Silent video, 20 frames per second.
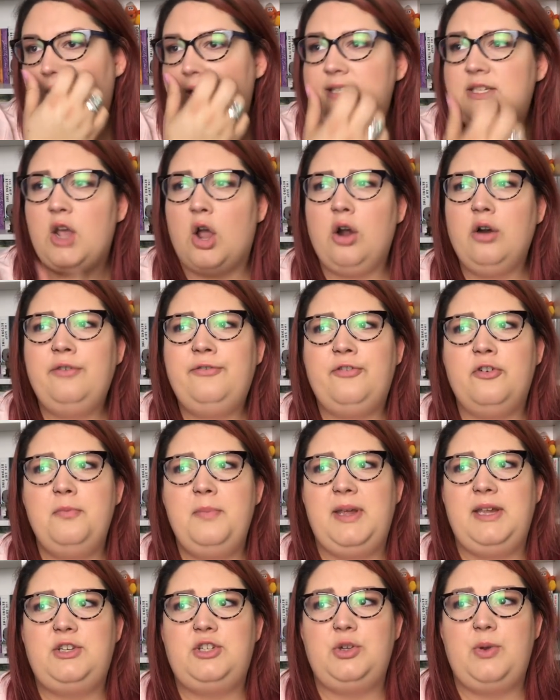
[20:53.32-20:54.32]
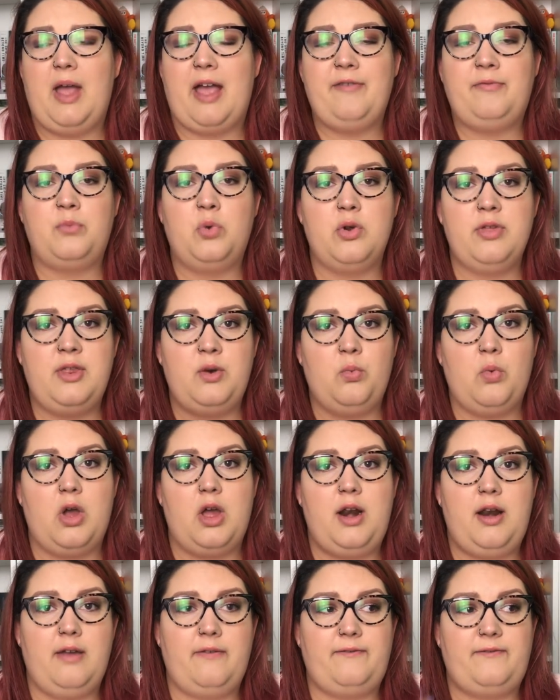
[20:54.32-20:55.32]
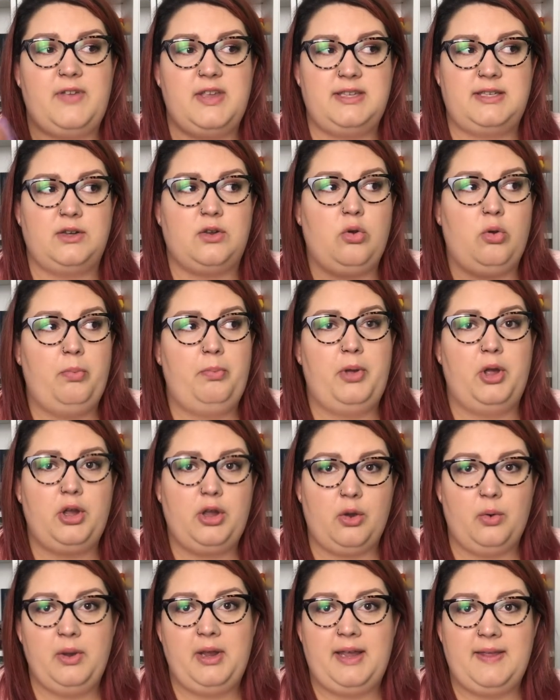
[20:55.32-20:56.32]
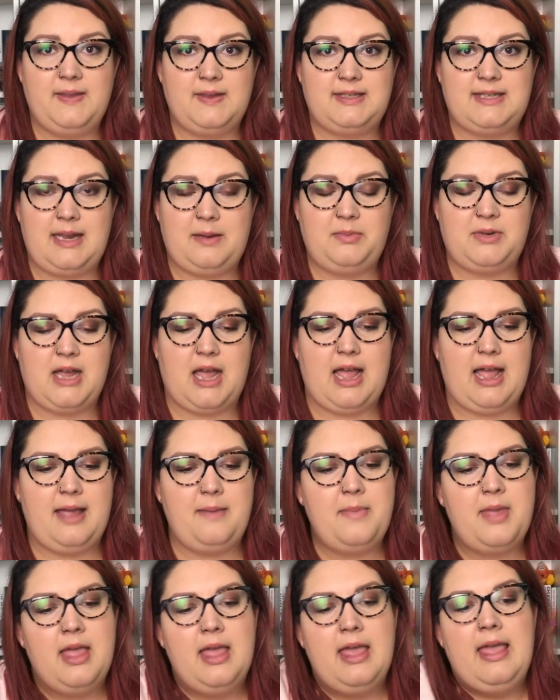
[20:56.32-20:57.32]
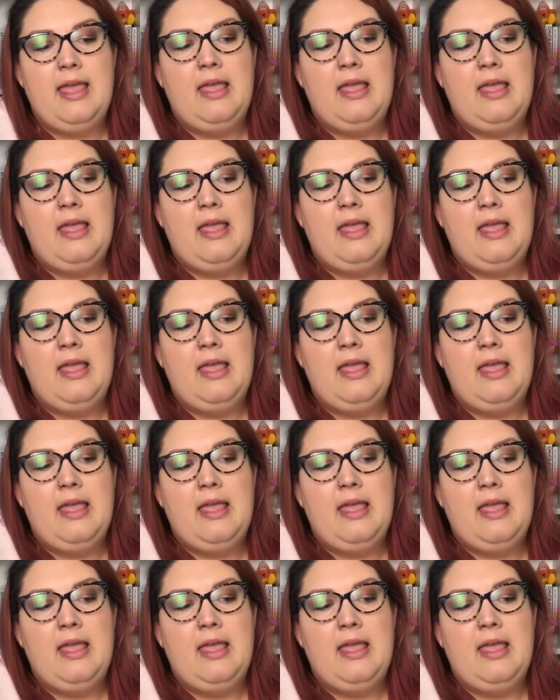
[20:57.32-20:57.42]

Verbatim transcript: it's hard for me to have more than one physical book going at the same time.